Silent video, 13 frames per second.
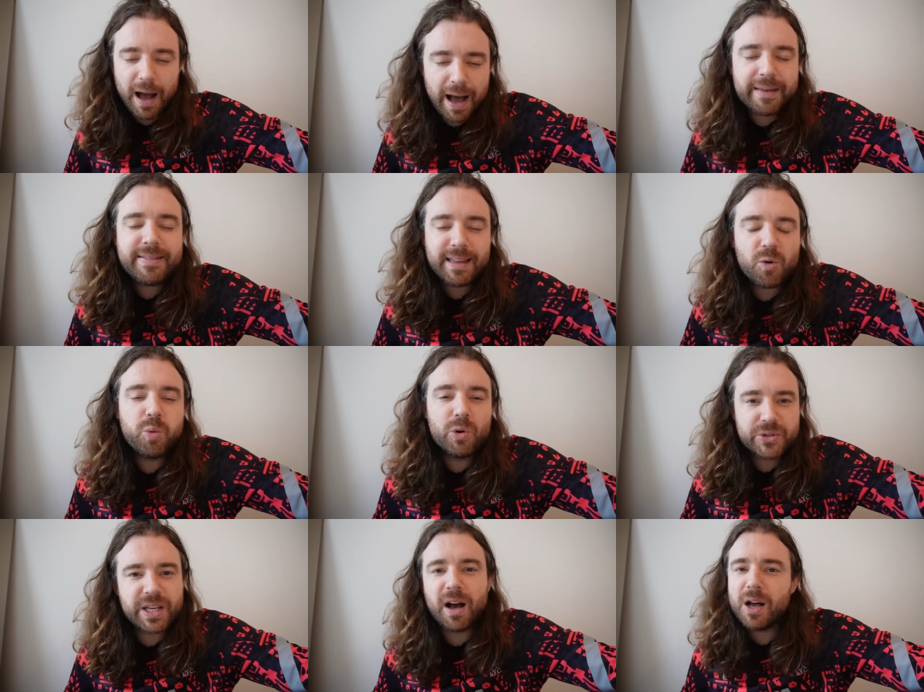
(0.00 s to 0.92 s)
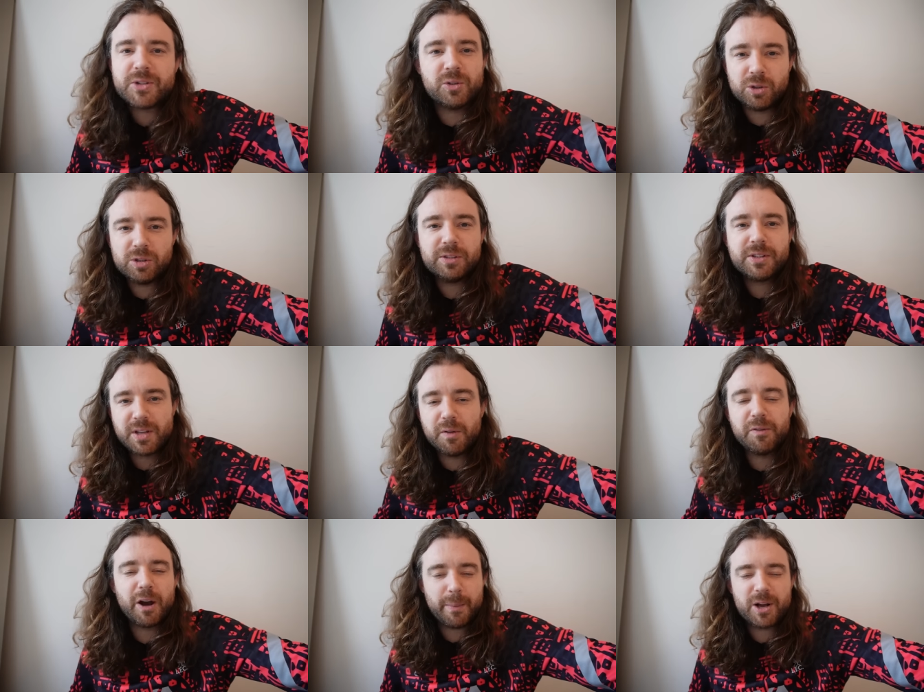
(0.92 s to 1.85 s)
I think we'll see Arsenal
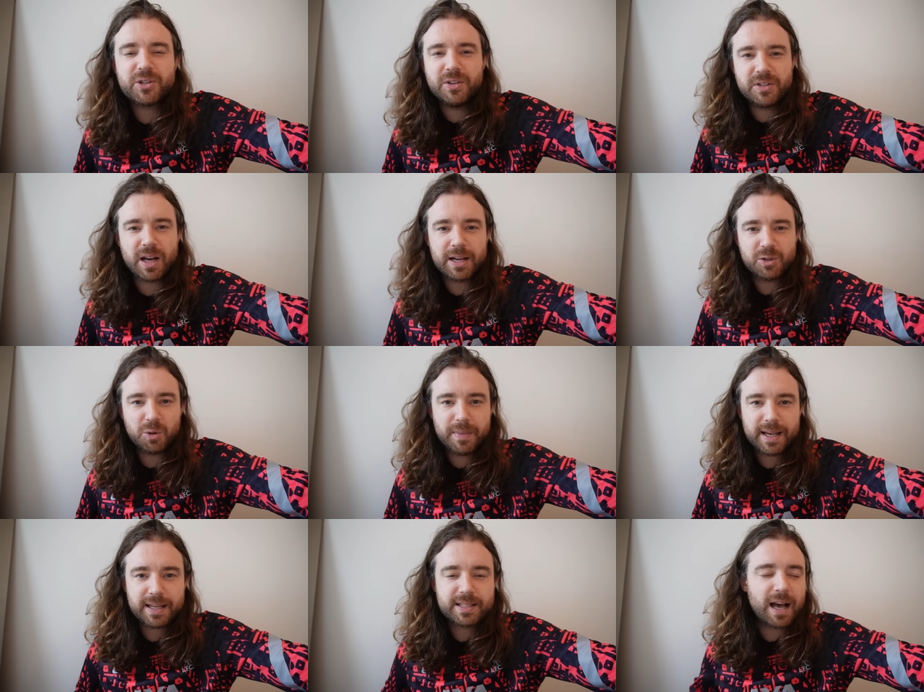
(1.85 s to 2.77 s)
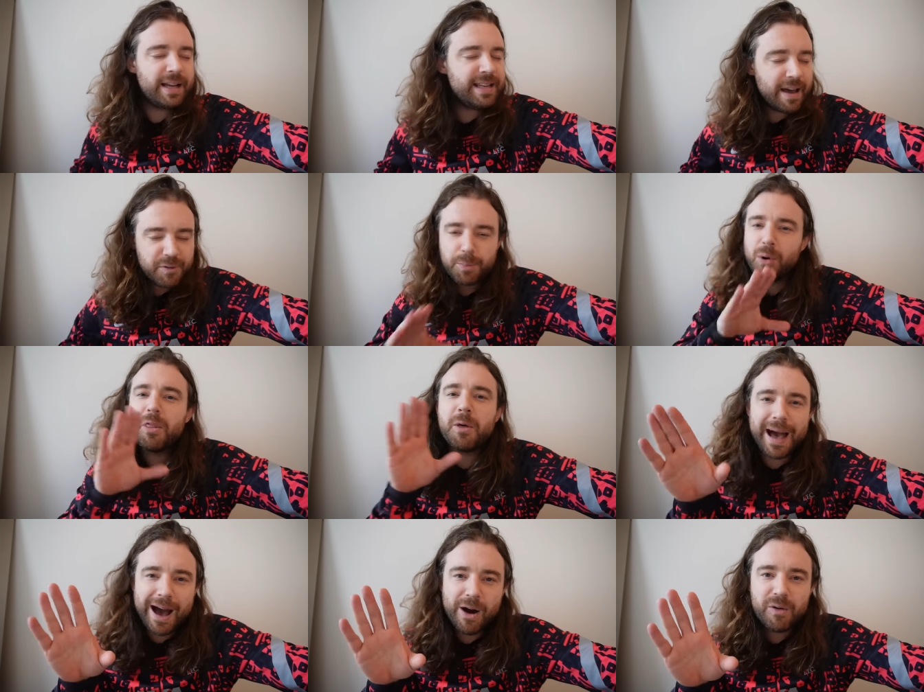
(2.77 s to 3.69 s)
still very much in the title mix. I never put
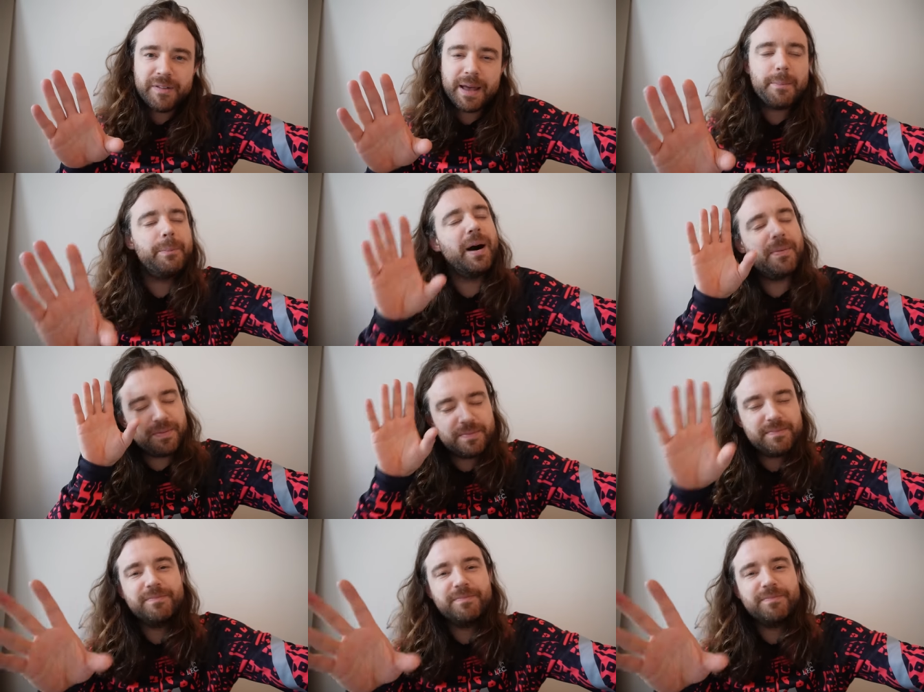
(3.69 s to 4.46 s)
them out of it, but